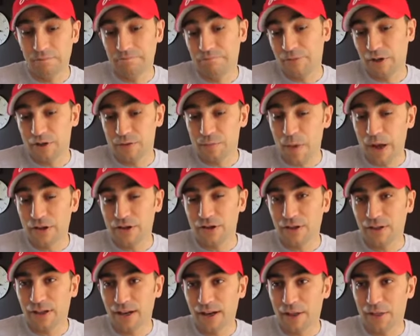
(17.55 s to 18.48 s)
just
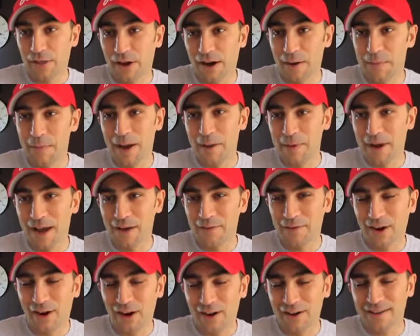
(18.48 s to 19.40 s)
mentioned that I thought I maybe
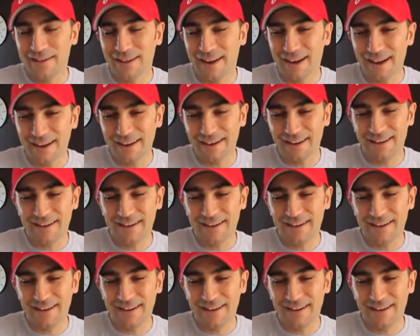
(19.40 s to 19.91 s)
having a heart attack.